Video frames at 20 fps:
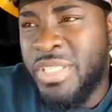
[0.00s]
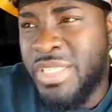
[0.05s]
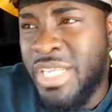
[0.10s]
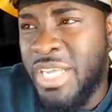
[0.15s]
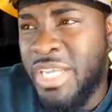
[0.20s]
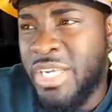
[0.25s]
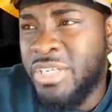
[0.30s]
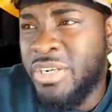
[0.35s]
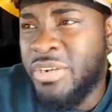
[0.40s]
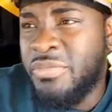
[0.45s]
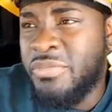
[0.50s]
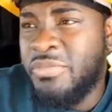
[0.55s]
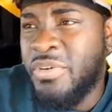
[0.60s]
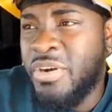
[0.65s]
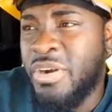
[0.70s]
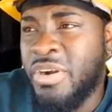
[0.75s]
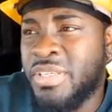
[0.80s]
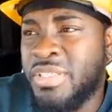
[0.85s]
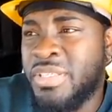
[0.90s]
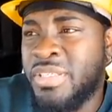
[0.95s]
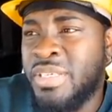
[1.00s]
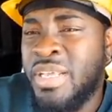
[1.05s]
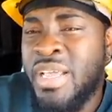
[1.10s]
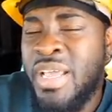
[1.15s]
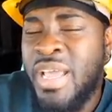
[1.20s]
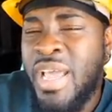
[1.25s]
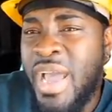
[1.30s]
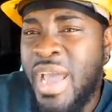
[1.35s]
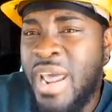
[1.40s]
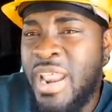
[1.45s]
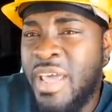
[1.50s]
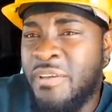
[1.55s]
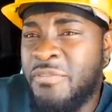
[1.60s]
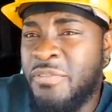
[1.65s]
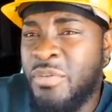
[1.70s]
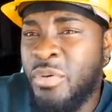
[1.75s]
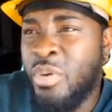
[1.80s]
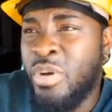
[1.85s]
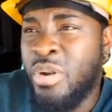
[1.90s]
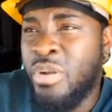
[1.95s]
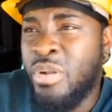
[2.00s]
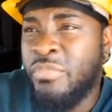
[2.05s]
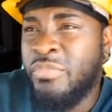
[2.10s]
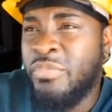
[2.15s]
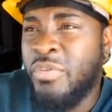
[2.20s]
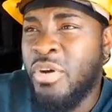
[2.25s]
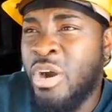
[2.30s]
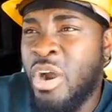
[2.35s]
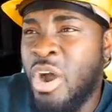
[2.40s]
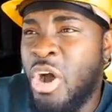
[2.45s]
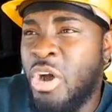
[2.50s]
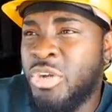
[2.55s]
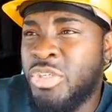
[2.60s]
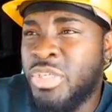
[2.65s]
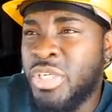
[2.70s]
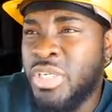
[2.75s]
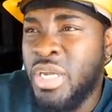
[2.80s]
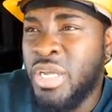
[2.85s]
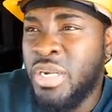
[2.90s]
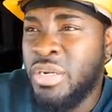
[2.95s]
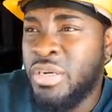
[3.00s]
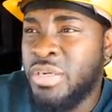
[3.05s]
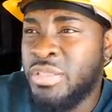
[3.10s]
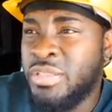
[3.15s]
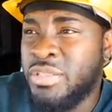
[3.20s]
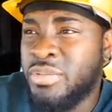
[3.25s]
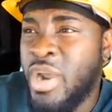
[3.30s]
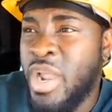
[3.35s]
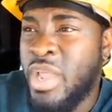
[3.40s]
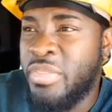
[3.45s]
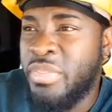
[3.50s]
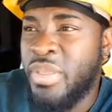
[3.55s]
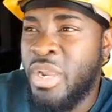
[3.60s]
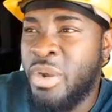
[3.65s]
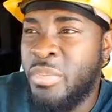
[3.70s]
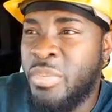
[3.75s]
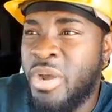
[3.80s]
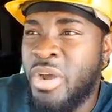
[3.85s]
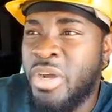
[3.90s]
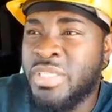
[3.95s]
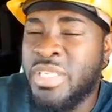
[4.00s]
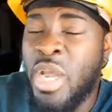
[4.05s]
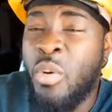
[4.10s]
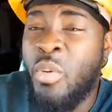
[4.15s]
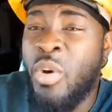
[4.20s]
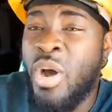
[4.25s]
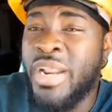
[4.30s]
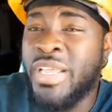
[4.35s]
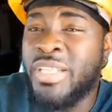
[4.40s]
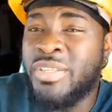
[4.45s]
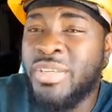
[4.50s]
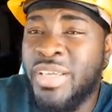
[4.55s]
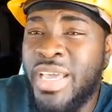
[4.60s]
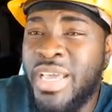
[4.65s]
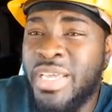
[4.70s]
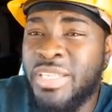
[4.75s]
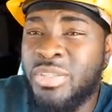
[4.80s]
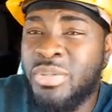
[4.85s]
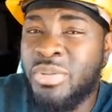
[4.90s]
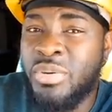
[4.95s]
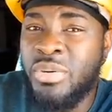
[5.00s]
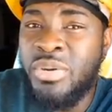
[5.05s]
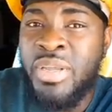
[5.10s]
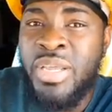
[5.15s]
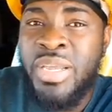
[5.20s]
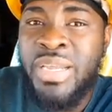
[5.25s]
station first, and I fuel for hundred dollars right there because I wanted to get to